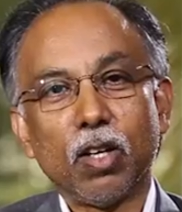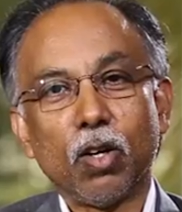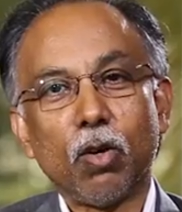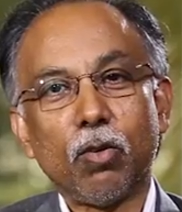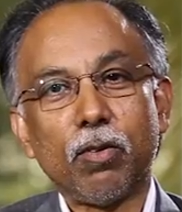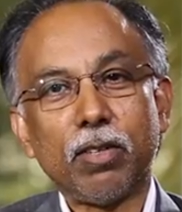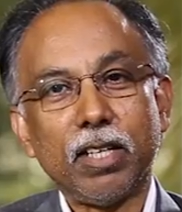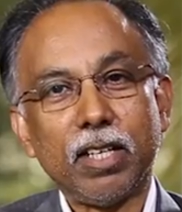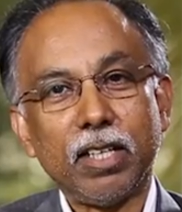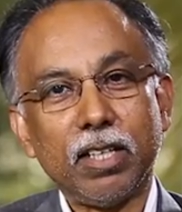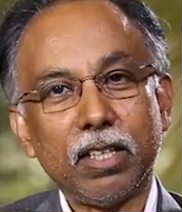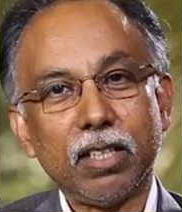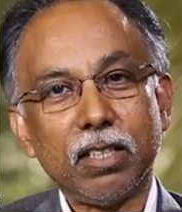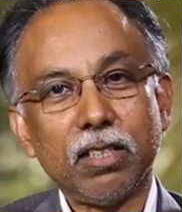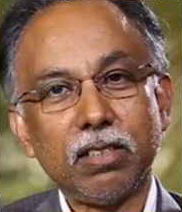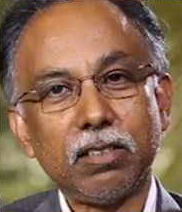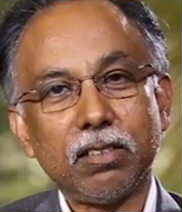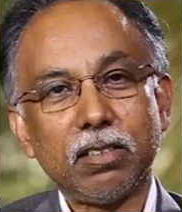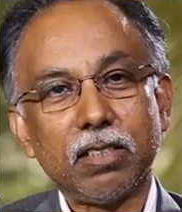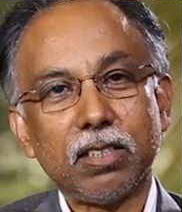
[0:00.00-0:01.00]
Over the
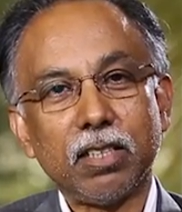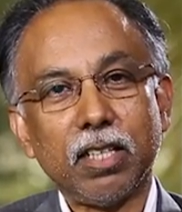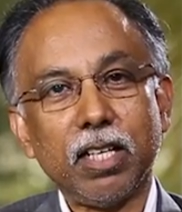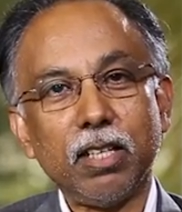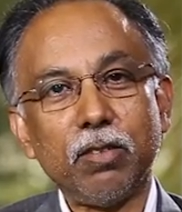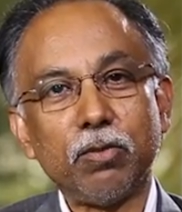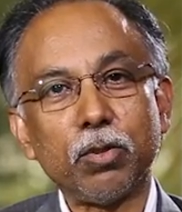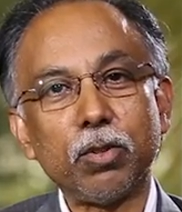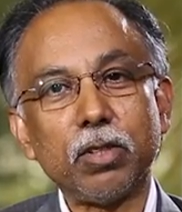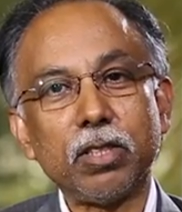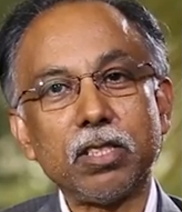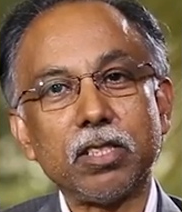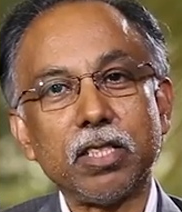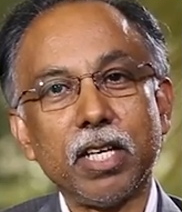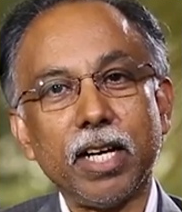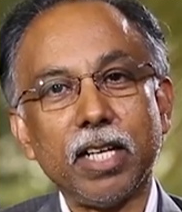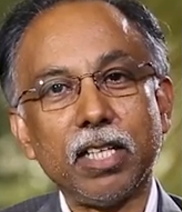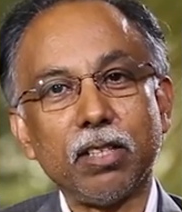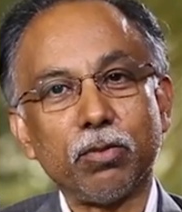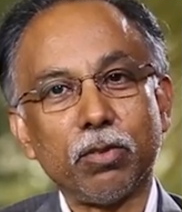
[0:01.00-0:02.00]
years, the Infosys
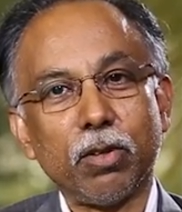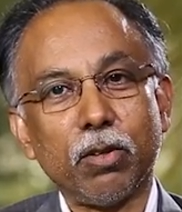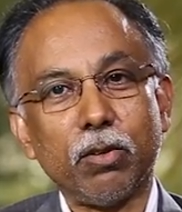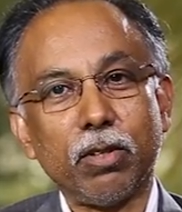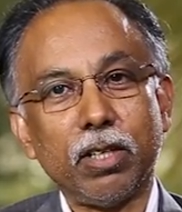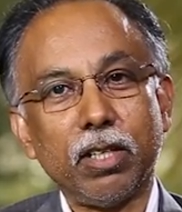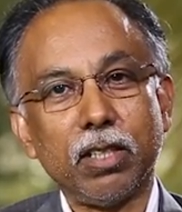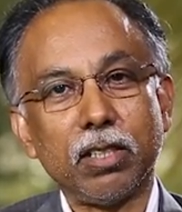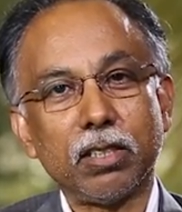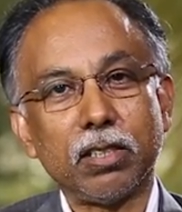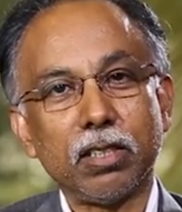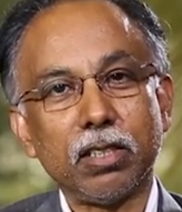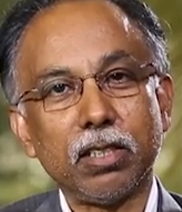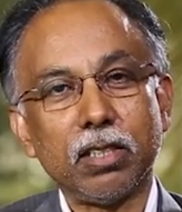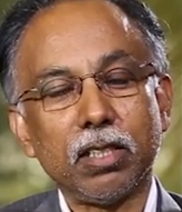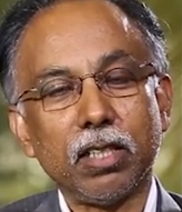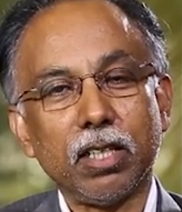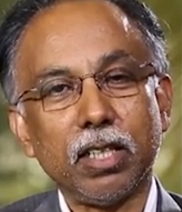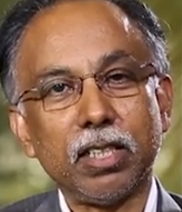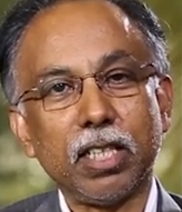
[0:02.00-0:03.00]
Science Foundation
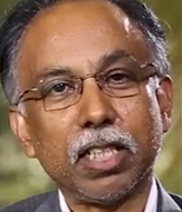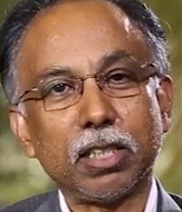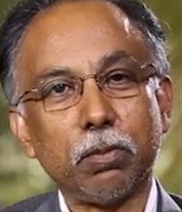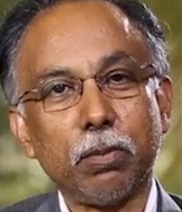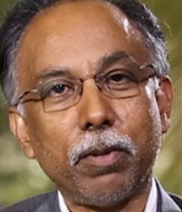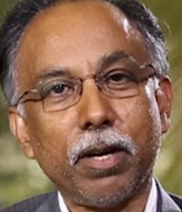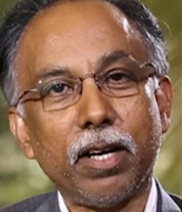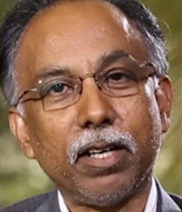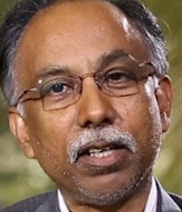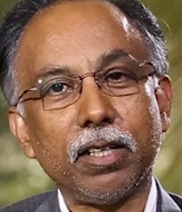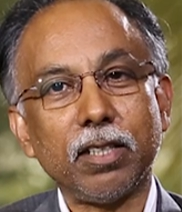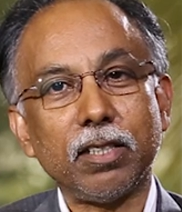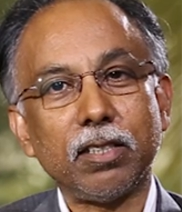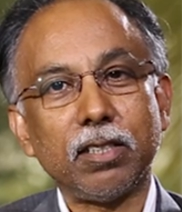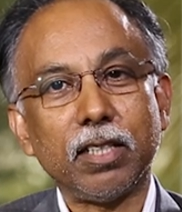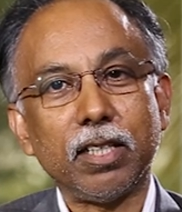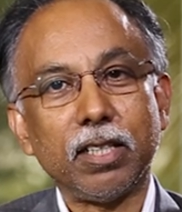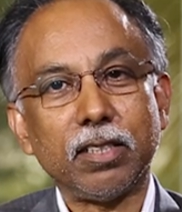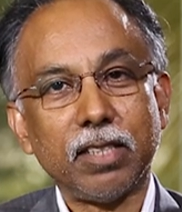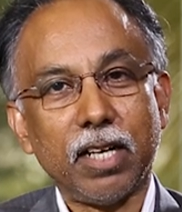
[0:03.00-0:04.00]
has
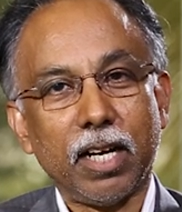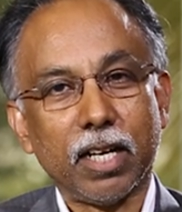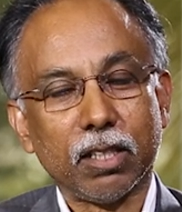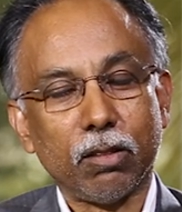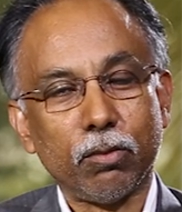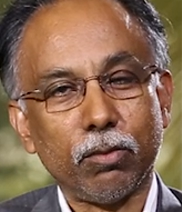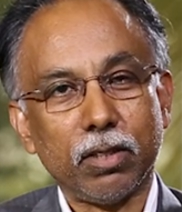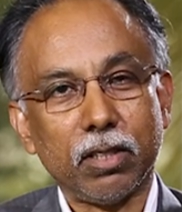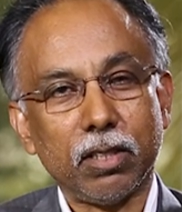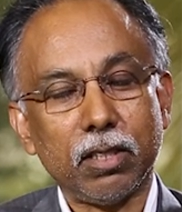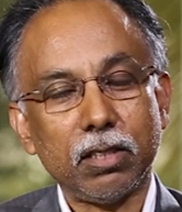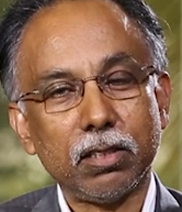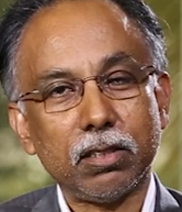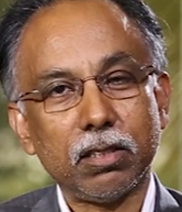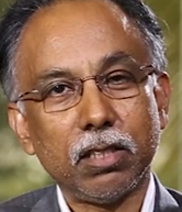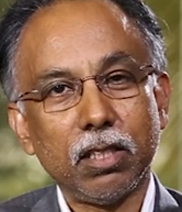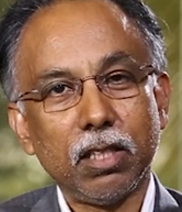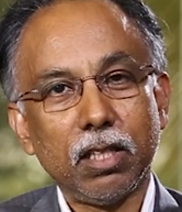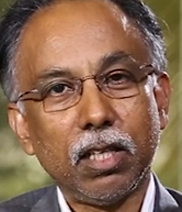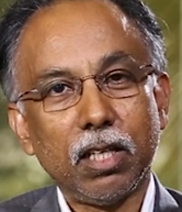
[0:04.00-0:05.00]
expanded its
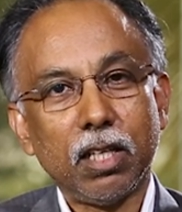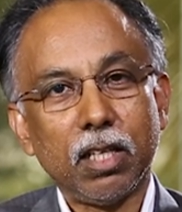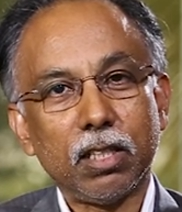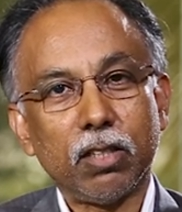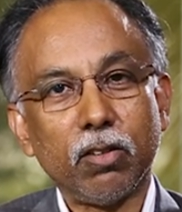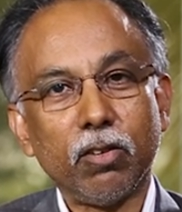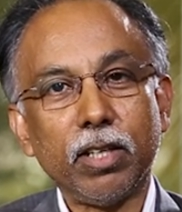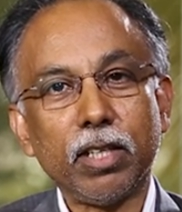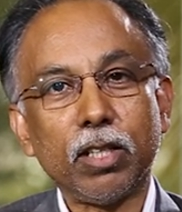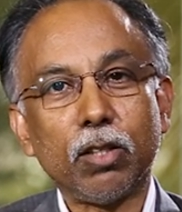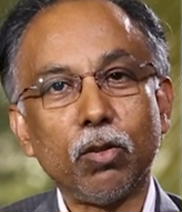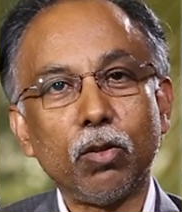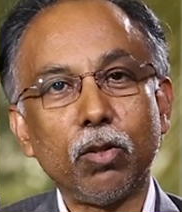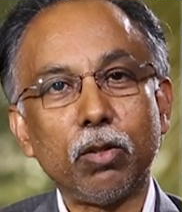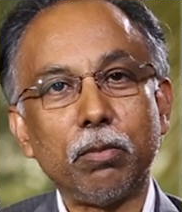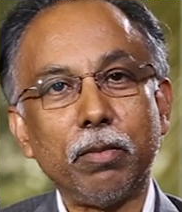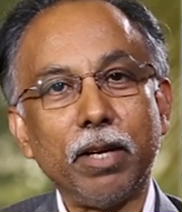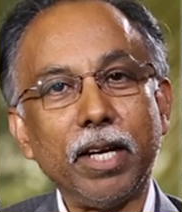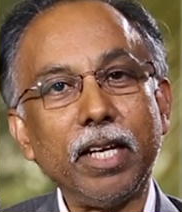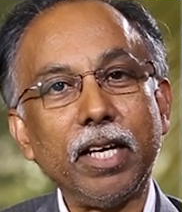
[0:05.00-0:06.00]
activities to
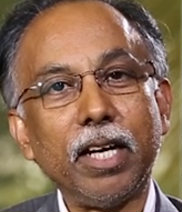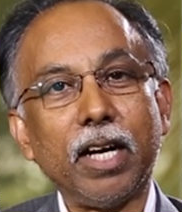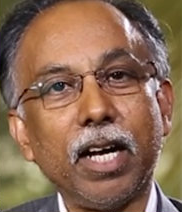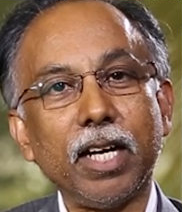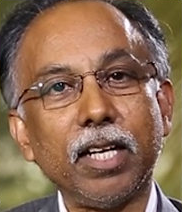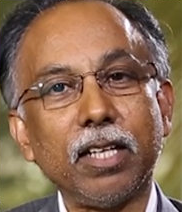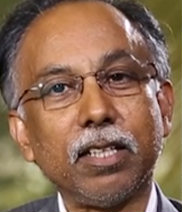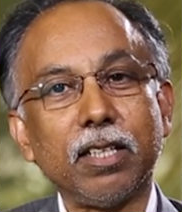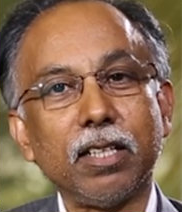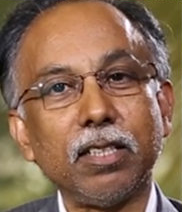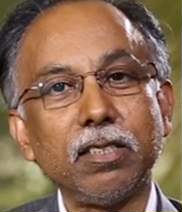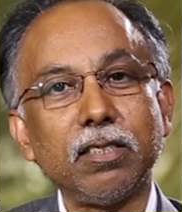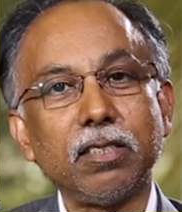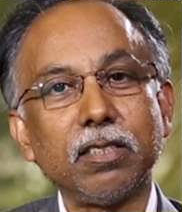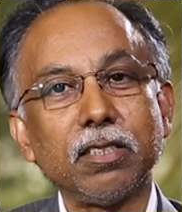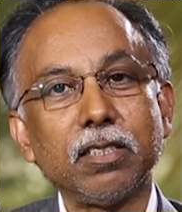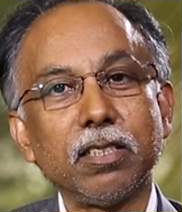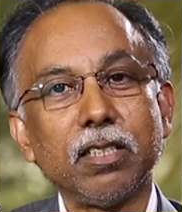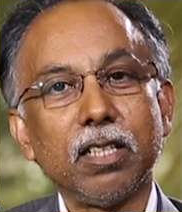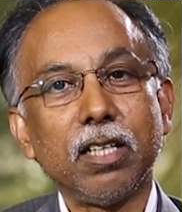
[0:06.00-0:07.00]
include many
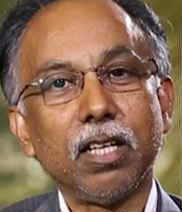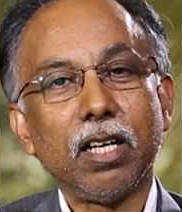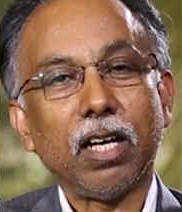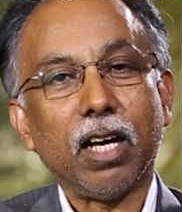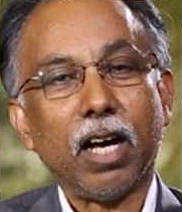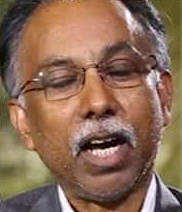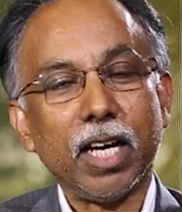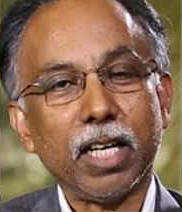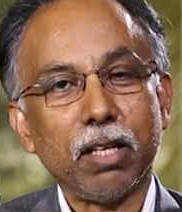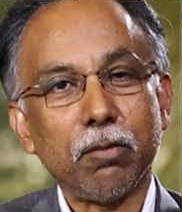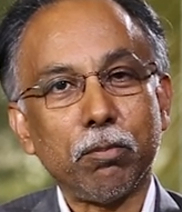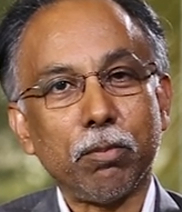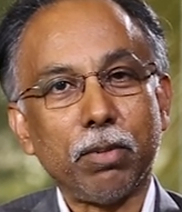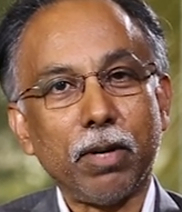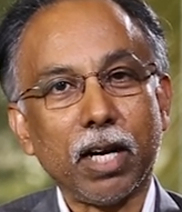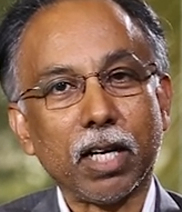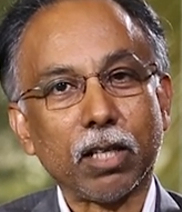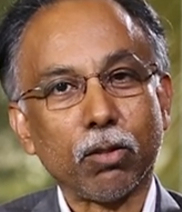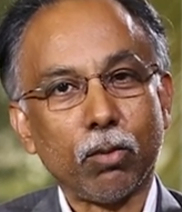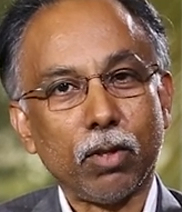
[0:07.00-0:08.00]
high-touch,
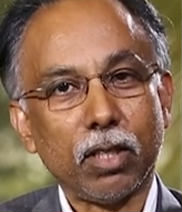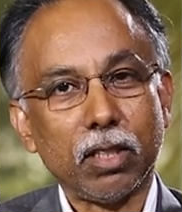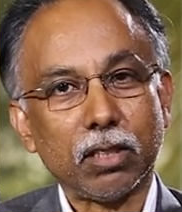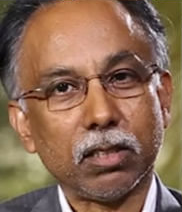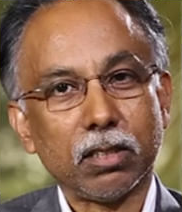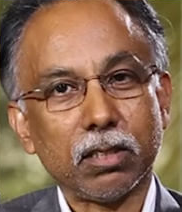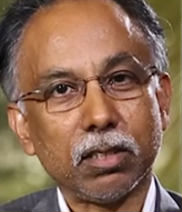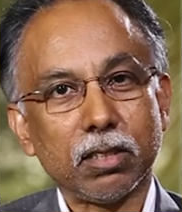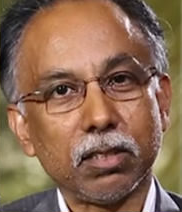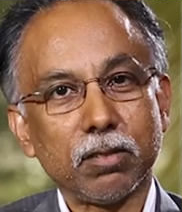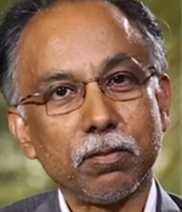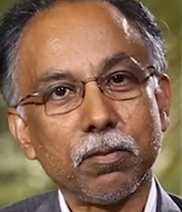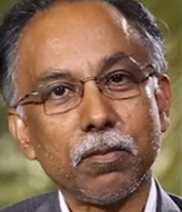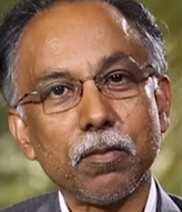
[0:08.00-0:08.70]
high-impact ones.